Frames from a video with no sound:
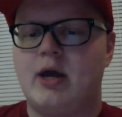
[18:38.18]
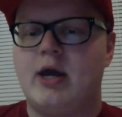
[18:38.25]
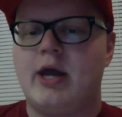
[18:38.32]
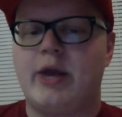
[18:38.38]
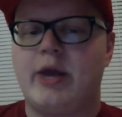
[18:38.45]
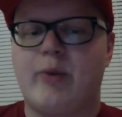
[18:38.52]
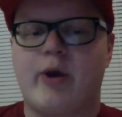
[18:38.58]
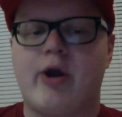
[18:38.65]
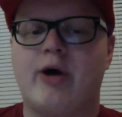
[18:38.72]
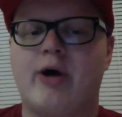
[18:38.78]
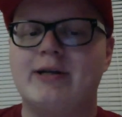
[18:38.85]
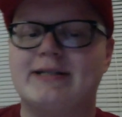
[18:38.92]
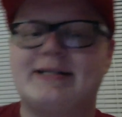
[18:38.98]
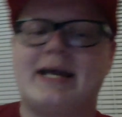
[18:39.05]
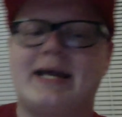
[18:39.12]
He went on
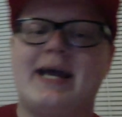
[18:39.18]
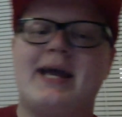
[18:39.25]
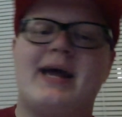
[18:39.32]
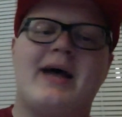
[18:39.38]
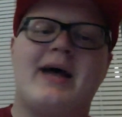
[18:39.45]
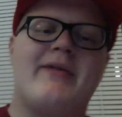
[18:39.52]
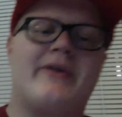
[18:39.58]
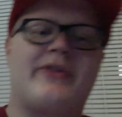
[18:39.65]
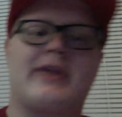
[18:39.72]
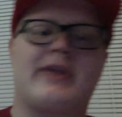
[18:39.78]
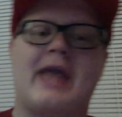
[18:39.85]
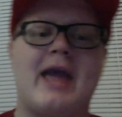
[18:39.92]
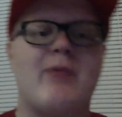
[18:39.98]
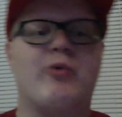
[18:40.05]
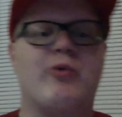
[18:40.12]
to say that the
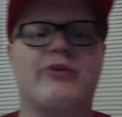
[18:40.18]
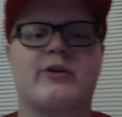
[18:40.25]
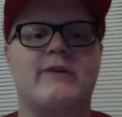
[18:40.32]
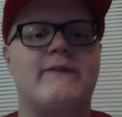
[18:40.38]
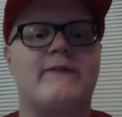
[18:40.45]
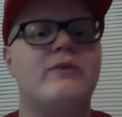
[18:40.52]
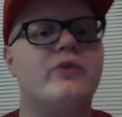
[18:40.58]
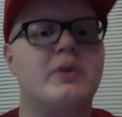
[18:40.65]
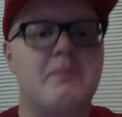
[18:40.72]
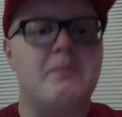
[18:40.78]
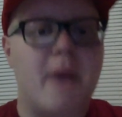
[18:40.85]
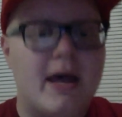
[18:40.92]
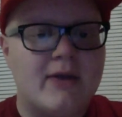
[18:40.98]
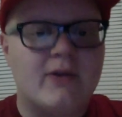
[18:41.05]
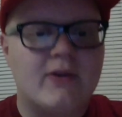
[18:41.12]
game was a confusing
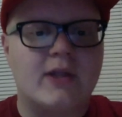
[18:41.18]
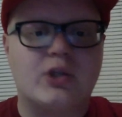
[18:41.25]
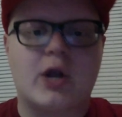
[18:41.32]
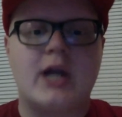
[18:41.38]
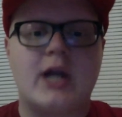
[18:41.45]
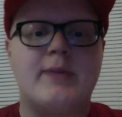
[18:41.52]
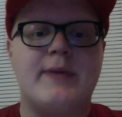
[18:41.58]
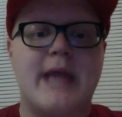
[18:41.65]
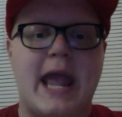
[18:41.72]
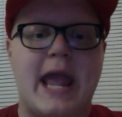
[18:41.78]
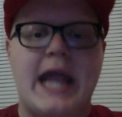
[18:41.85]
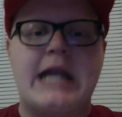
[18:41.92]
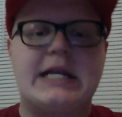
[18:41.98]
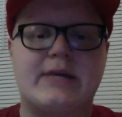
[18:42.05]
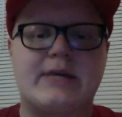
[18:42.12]
mess that tried to be
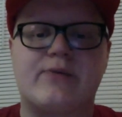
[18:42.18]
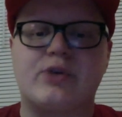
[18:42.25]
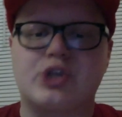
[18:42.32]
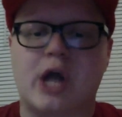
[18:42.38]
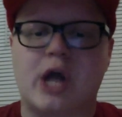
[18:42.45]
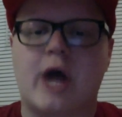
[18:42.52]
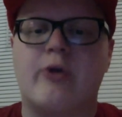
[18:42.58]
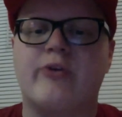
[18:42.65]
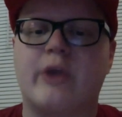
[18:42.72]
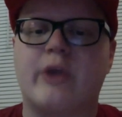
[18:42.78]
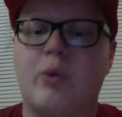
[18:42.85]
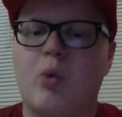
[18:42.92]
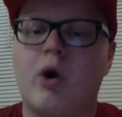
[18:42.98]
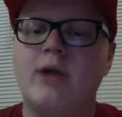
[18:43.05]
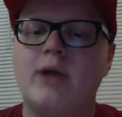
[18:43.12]
8 different genres
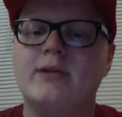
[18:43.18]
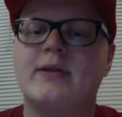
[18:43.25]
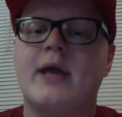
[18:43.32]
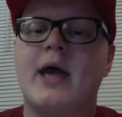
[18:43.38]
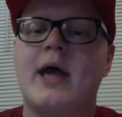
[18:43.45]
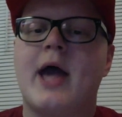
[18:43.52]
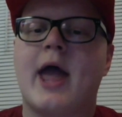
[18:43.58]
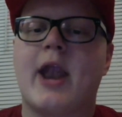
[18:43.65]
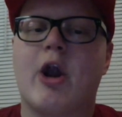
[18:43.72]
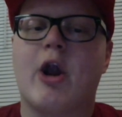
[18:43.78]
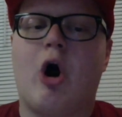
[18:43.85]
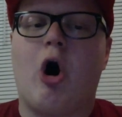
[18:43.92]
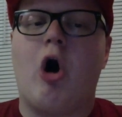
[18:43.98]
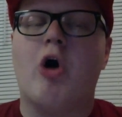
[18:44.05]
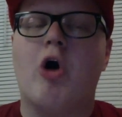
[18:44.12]
at once, and it
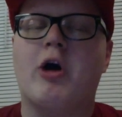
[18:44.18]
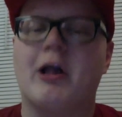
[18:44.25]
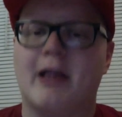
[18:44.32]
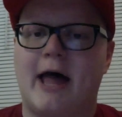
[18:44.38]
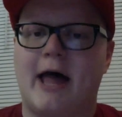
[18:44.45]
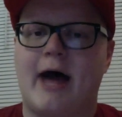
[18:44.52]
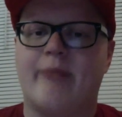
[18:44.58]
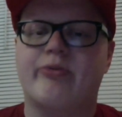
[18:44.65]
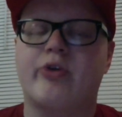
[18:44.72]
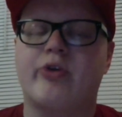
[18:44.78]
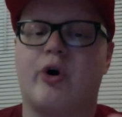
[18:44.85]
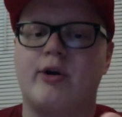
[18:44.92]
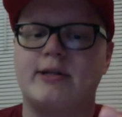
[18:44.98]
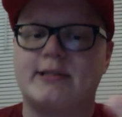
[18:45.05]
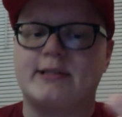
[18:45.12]
all collapsed
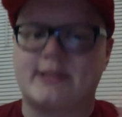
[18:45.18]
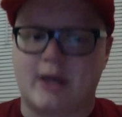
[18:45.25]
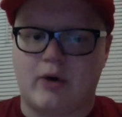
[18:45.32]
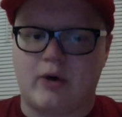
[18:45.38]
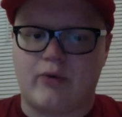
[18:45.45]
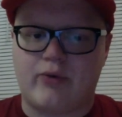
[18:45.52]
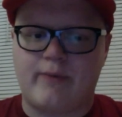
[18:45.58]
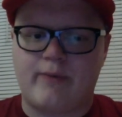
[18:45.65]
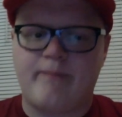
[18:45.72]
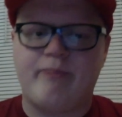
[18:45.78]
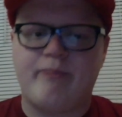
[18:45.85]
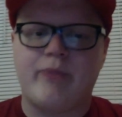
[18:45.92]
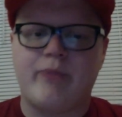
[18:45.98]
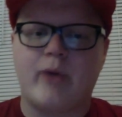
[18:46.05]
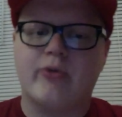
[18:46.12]
on itself.
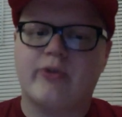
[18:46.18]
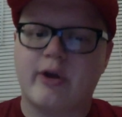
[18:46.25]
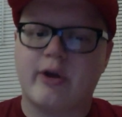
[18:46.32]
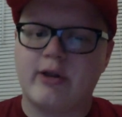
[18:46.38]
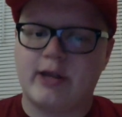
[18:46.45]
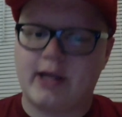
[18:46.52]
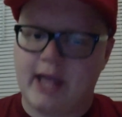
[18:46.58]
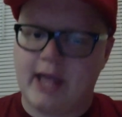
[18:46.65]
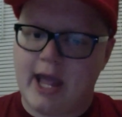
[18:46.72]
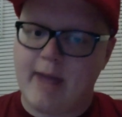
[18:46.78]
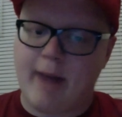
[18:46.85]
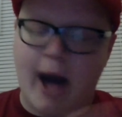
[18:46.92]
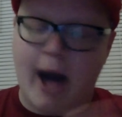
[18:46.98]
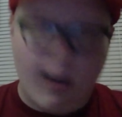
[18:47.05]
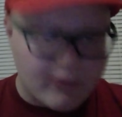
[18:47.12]
That was certainly a game
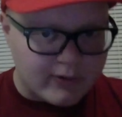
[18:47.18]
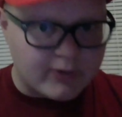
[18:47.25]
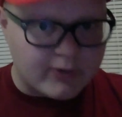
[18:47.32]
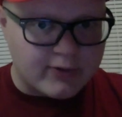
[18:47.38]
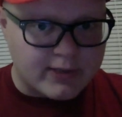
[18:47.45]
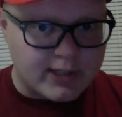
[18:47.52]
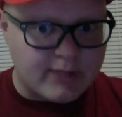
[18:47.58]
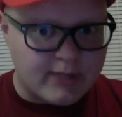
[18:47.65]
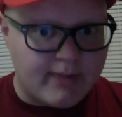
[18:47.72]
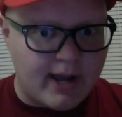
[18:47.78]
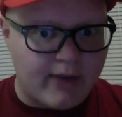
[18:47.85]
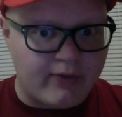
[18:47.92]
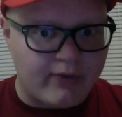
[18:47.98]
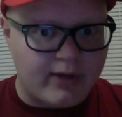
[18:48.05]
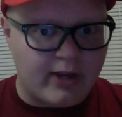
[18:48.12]
I was interested in back in
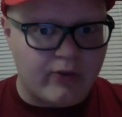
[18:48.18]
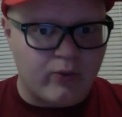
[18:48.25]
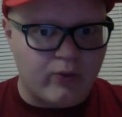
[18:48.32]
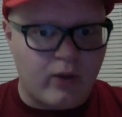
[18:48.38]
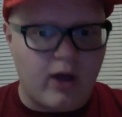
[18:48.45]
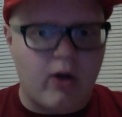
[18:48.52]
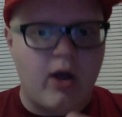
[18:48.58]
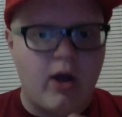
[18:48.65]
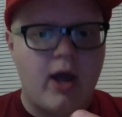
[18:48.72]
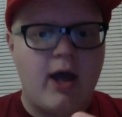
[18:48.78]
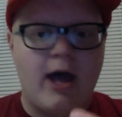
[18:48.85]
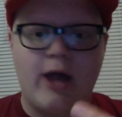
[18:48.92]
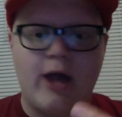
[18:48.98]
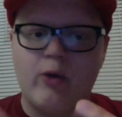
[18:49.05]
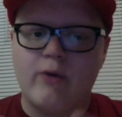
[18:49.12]
the day as well,
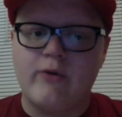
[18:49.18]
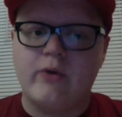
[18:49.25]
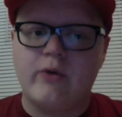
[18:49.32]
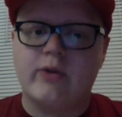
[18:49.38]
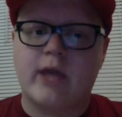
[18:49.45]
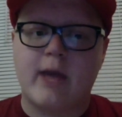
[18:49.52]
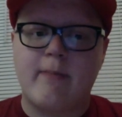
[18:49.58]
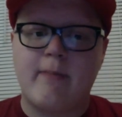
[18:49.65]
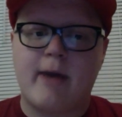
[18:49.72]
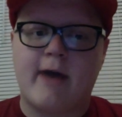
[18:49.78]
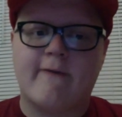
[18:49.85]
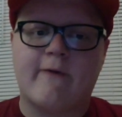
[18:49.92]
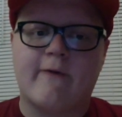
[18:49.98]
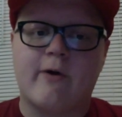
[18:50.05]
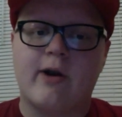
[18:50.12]
and the reviews came back
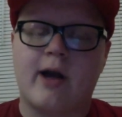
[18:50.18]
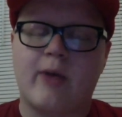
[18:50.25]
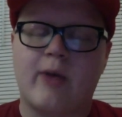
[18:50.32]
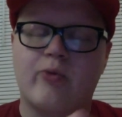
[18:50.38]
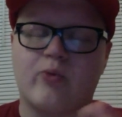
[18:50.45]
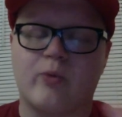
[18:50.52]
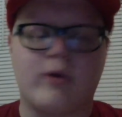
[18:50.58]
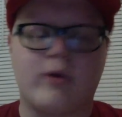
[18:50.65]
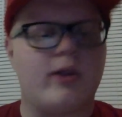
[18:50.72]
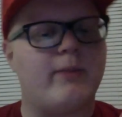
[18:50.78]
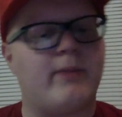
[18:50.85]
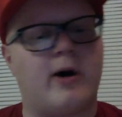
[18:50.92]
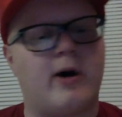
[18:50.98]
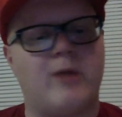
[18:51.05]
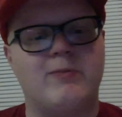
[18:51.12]
for it. I was really
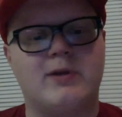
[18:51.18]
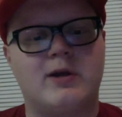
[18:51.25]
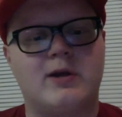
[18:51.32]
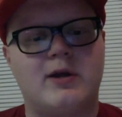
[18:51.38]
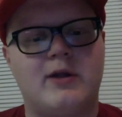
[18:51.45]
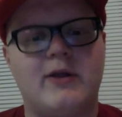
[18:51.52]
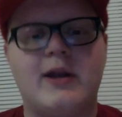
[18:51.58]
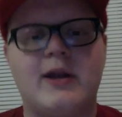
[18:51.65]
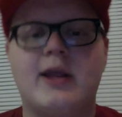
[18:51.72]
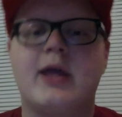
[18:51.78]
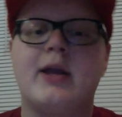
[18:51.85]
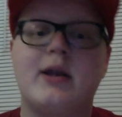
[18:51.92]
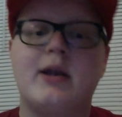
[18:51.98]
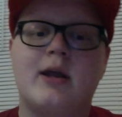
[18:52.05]
bummed. Then again,